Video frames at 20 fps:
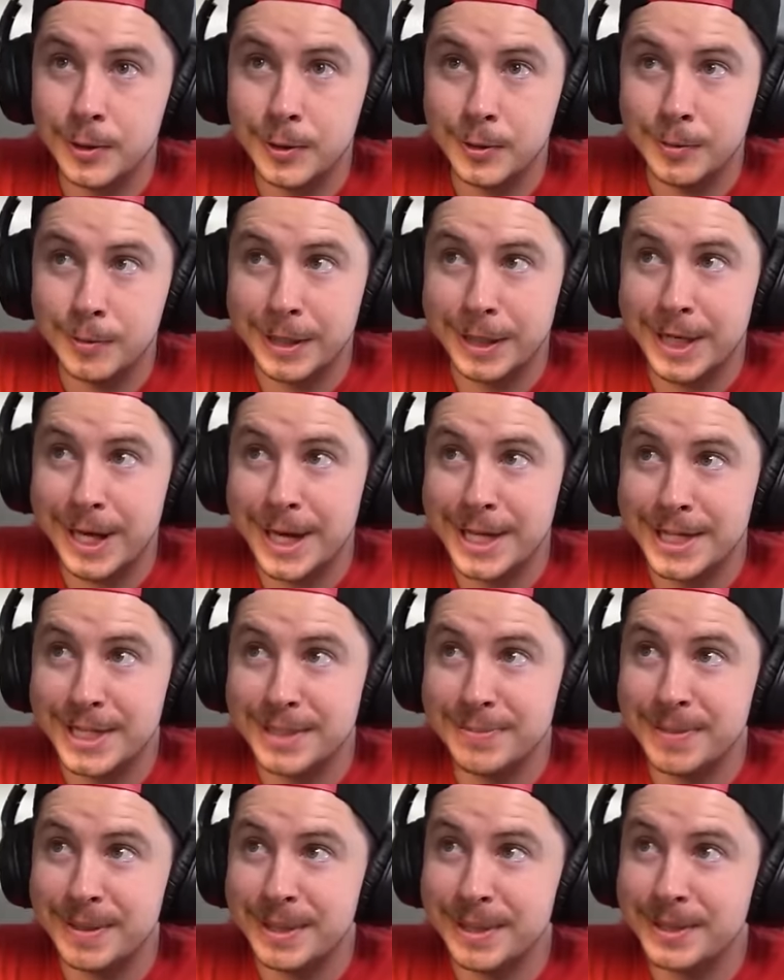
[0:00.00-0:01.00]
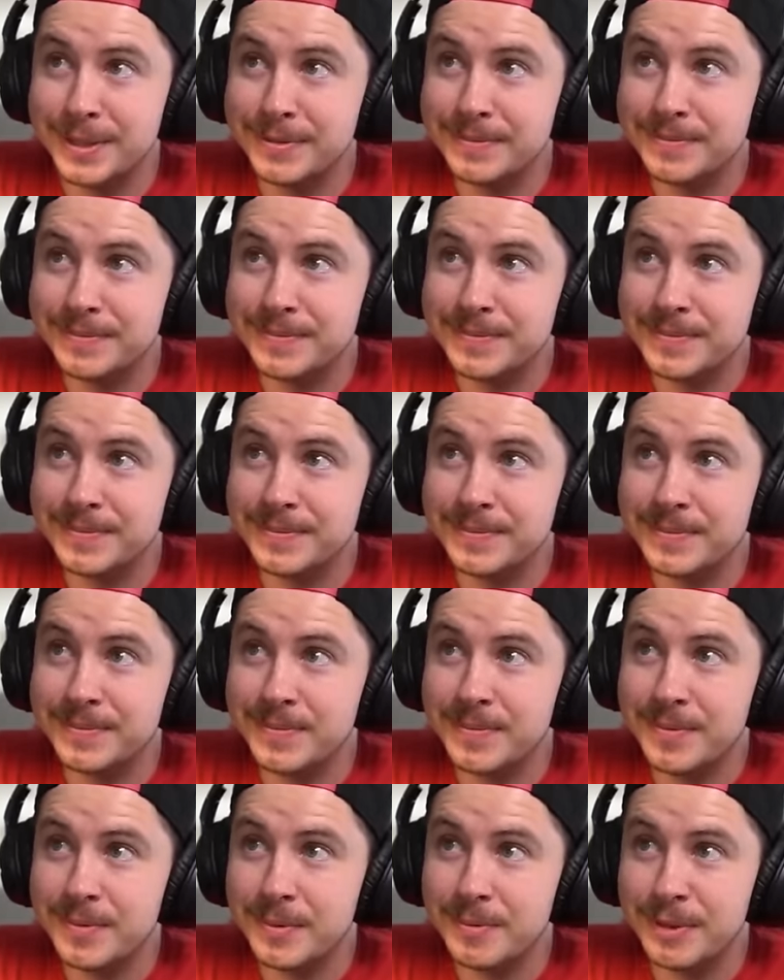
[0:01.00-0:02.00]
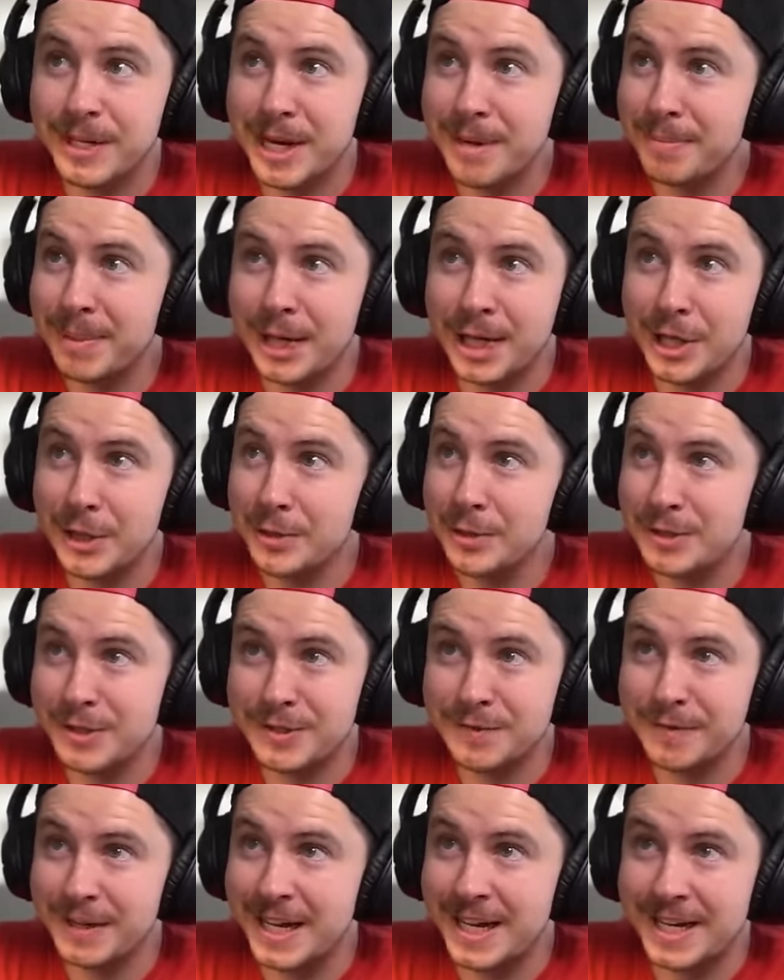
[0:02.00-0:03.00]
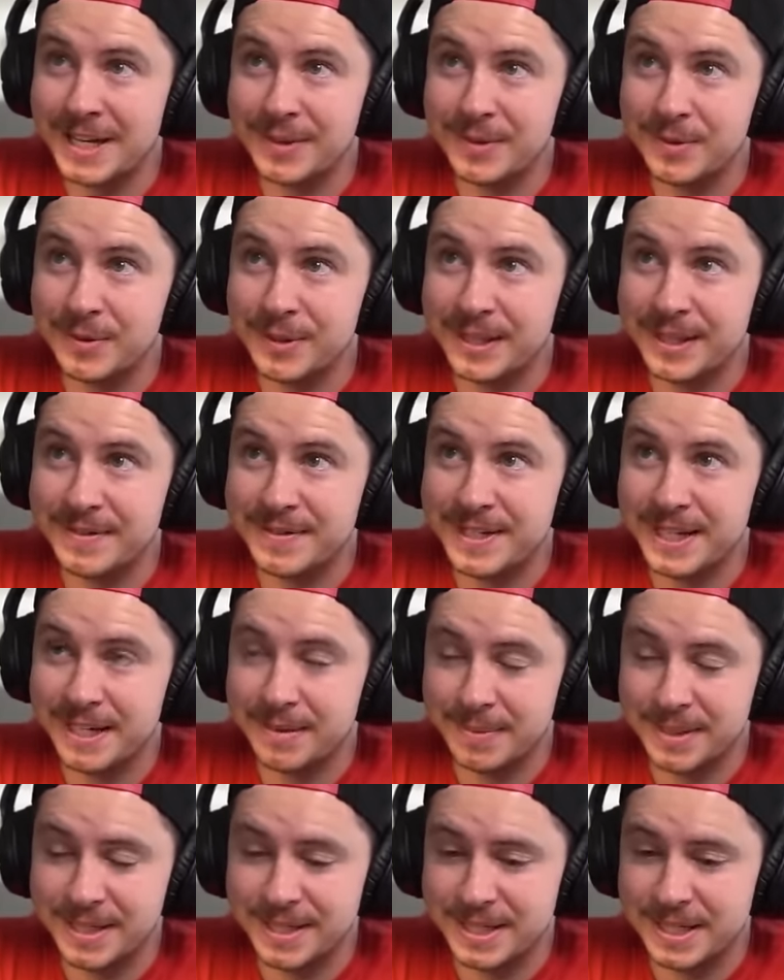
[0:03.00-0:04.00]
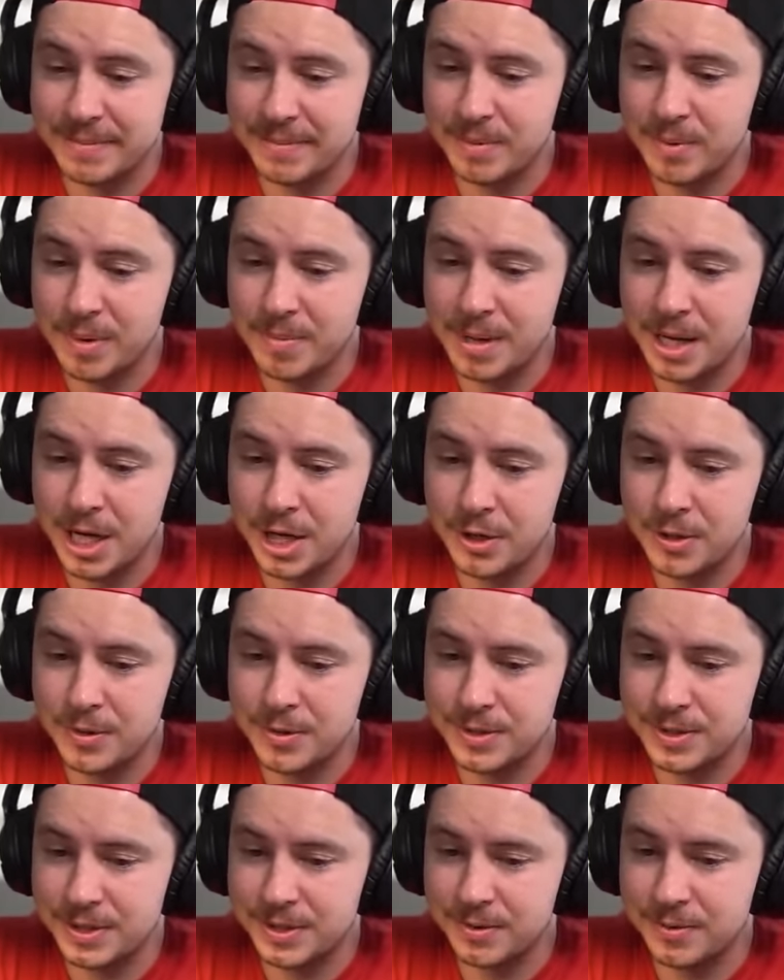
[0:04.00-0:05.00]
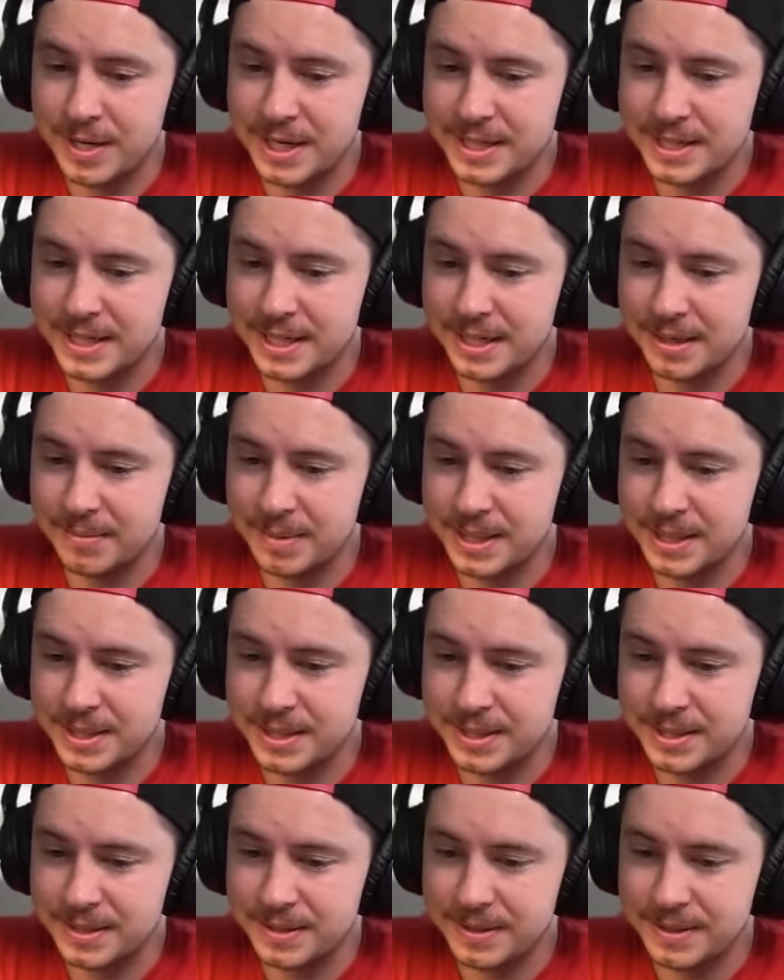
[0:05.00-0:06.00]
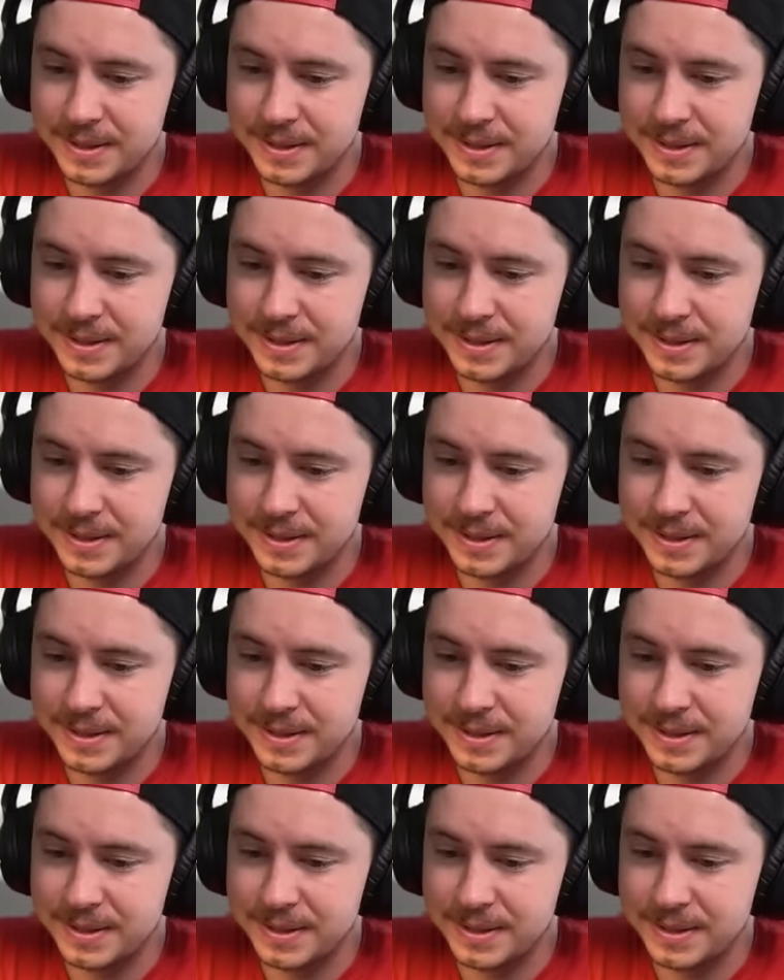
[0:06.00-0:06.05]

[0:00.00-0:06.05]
We got a Haste Spell. We got balloons flying through the left side of the base. Couple more balloons on the right side of the base.